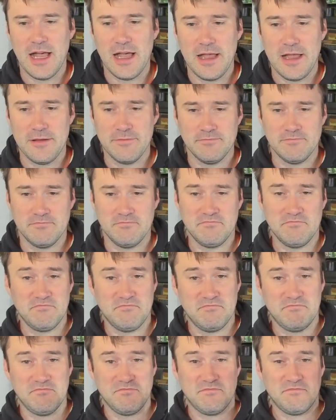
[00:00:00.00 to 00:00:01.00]
Um,
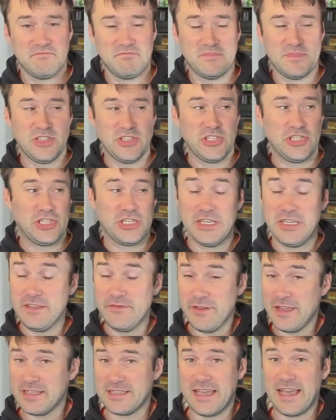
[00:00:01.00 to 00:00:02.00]
she's
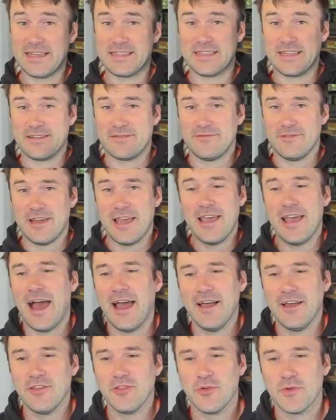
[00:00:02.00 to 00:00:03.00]
fantastic, right? I
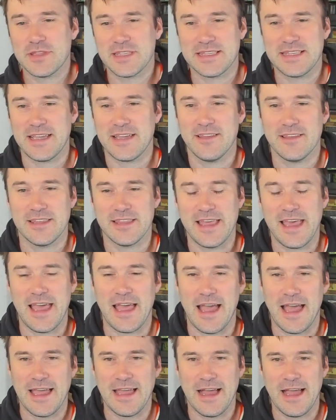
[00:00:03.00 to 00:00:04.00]
don't know what to say other than
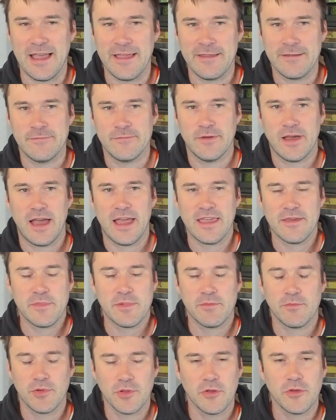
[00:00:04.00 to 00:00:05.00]
that. I I, I have
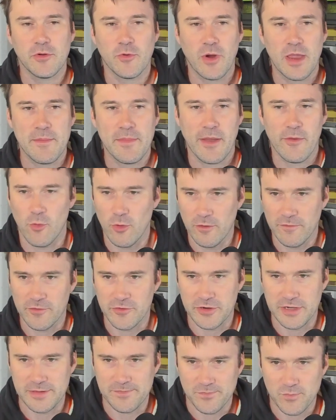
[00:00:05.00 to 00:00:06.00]
been blown away by
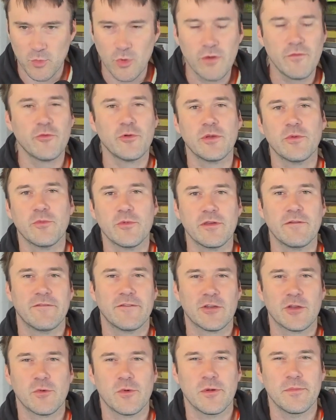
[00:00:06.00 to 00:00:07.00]
Wolverine. Wolverine we
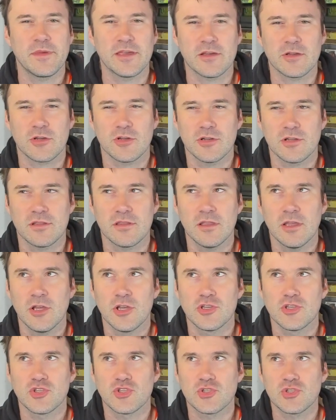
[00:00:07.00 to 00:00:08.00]
figured would be a good
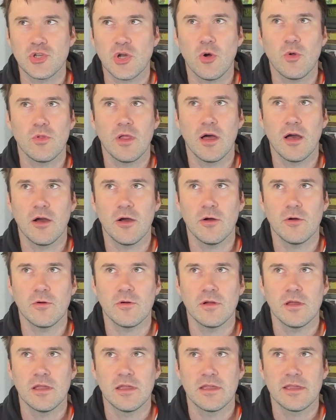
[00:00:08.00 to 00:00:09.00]

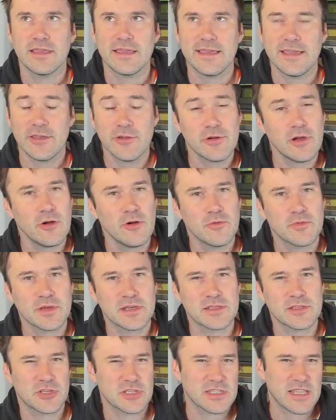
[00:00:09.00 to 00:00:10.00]
solo hero
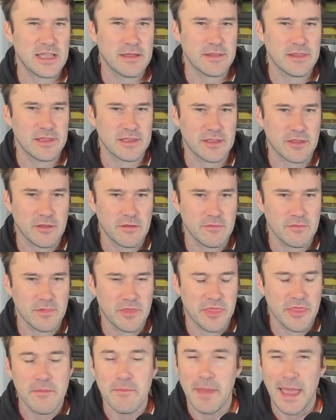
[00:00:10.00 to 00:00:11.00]
because it just like
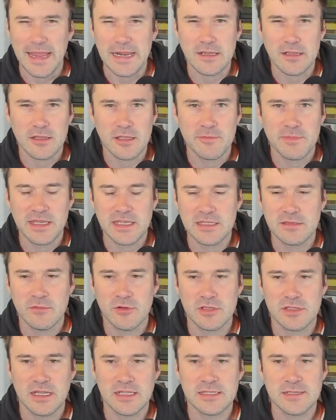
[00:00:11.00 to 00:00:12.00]
thematically makes the
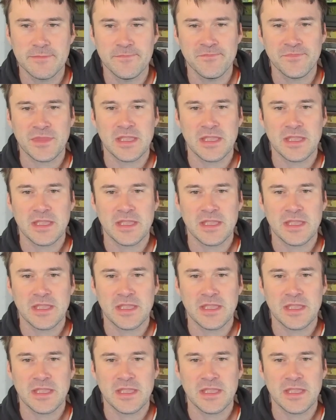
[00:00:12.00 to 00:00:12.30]
most sense.